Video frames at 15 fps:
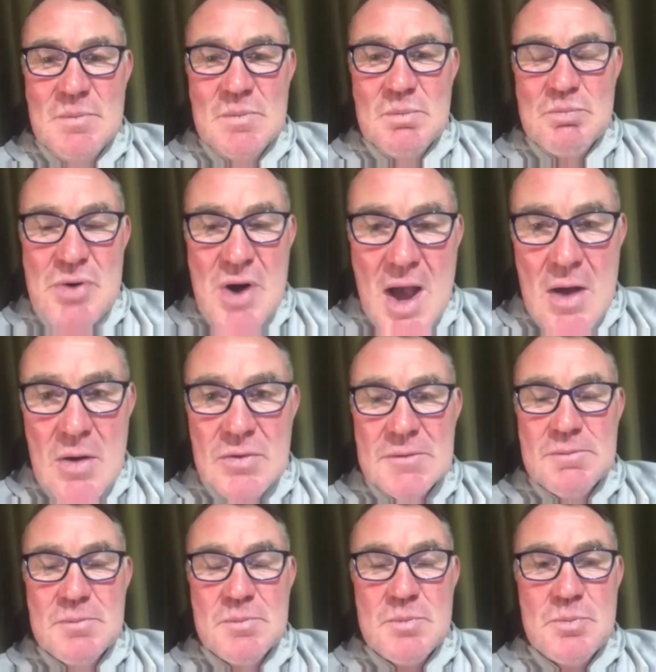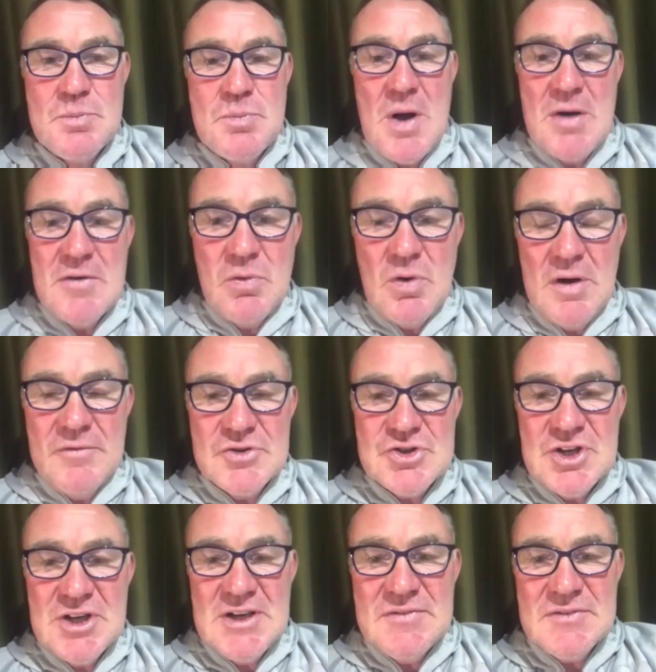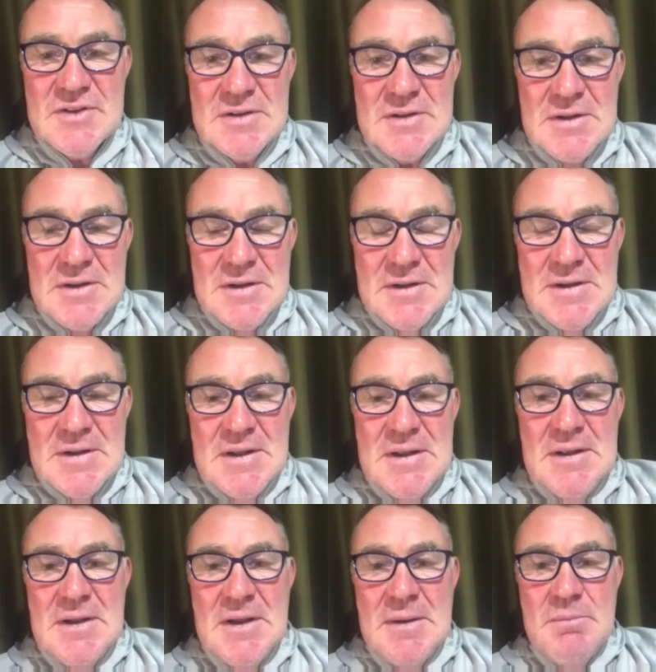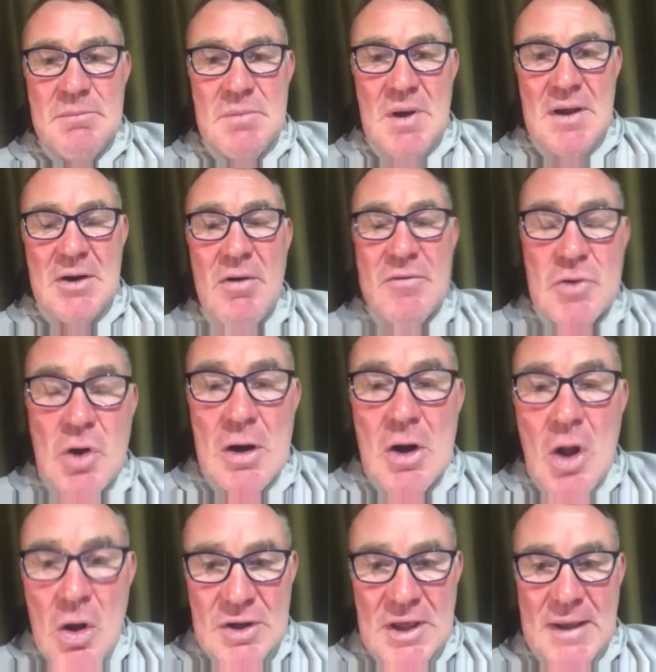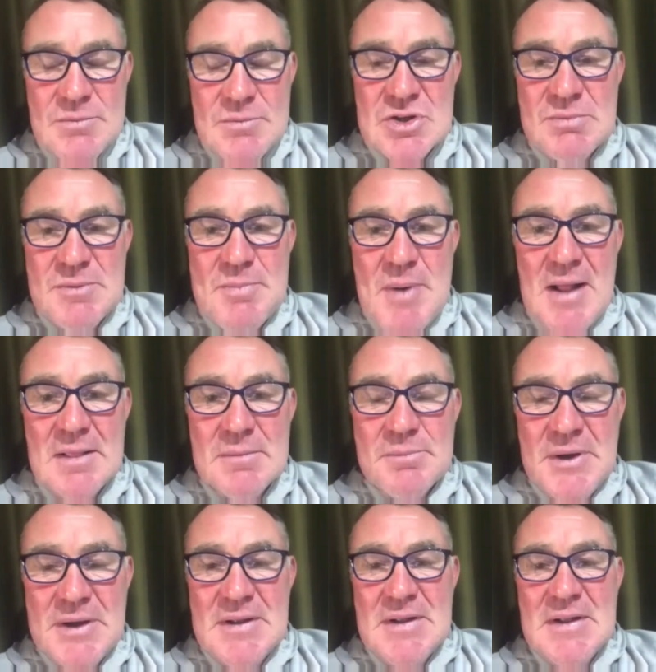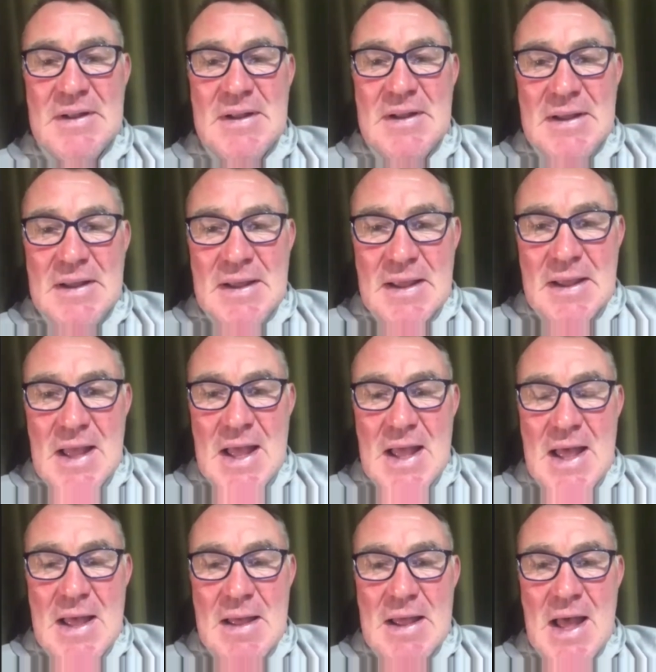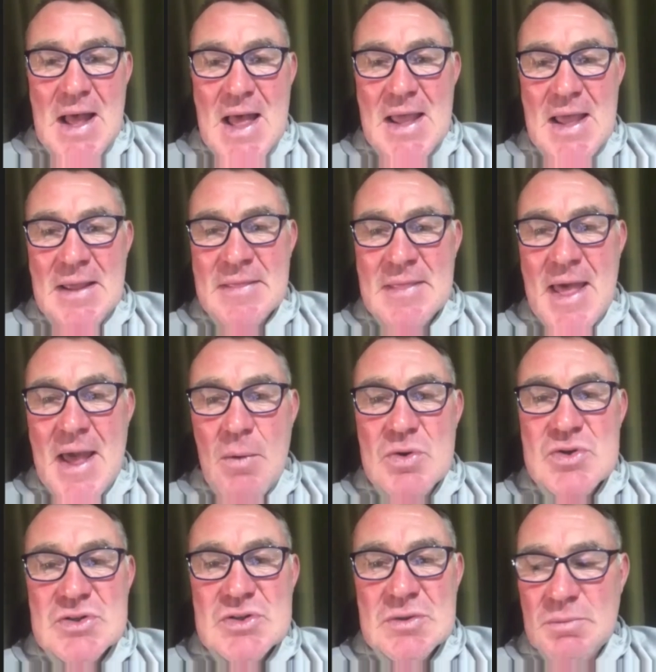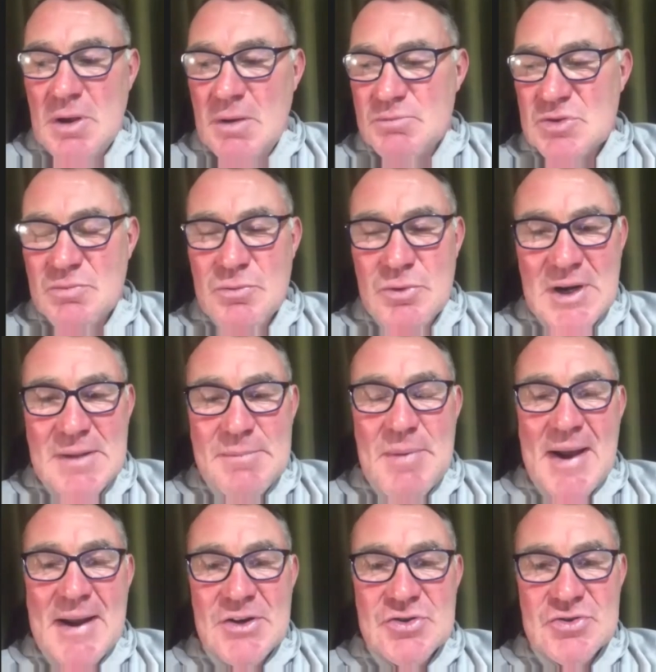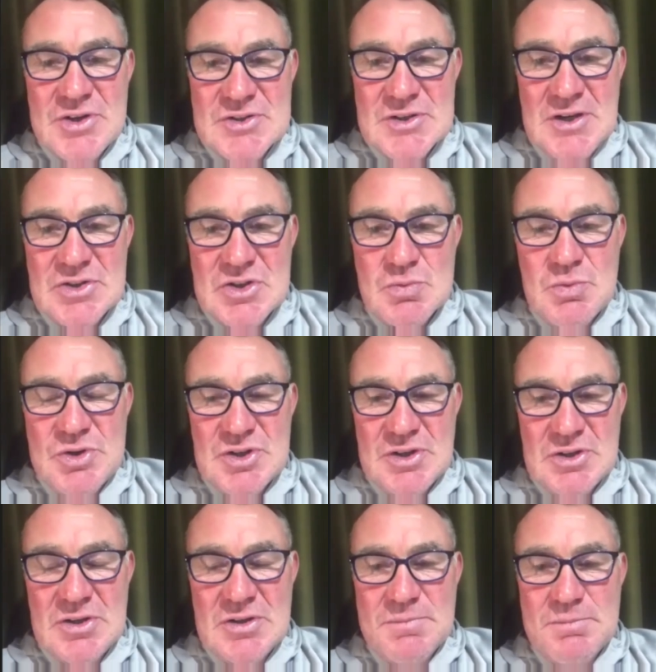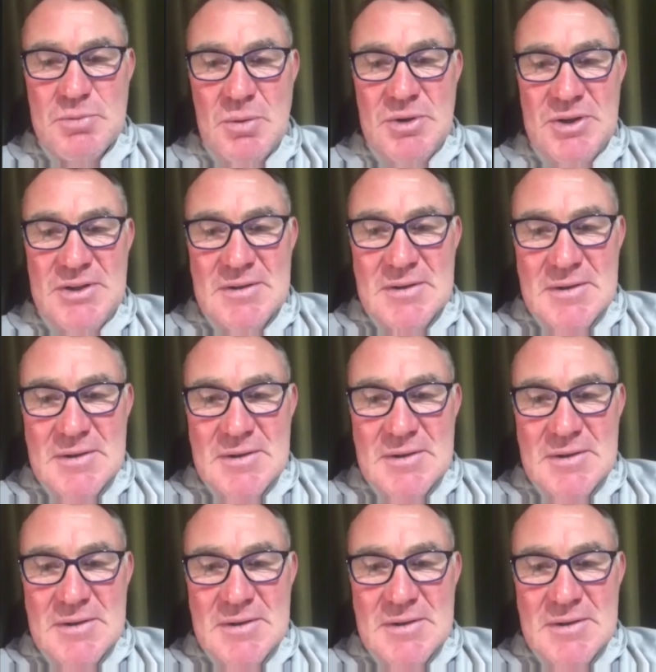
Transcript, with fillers: proud of what I've achieved. I know I've got a lot of games under my belt, but in there was some really bad injuries, and I just wish I could have probably